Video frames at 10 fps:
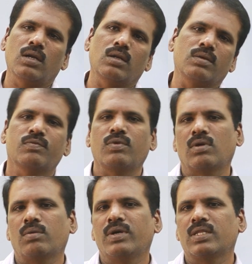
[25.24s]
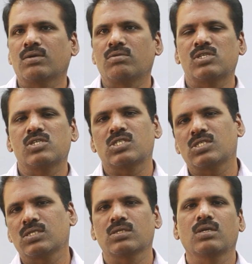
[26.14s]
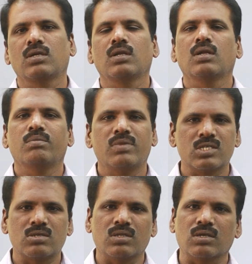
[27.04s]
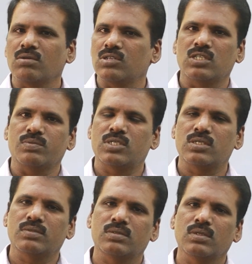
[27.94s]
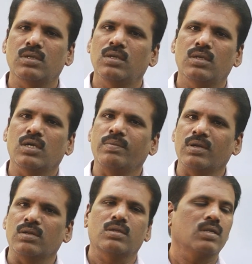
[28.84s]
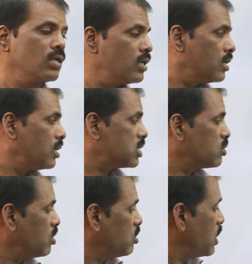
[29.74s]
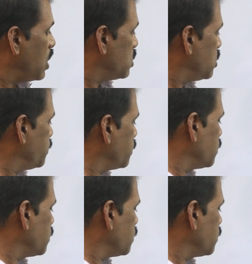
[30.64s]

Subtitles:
and followed by the questions based on the concepts. Come on, let's go to the class.